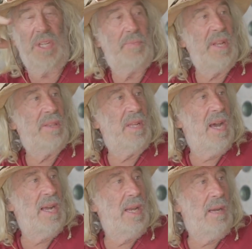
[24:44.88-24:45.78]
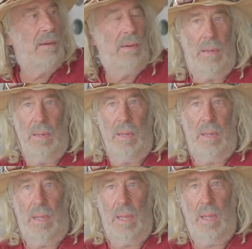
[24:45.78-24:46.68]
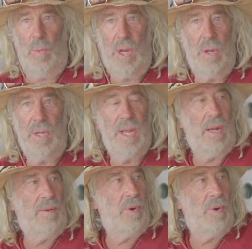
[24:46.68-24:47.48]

"We spent the night here, and we couldn't tell it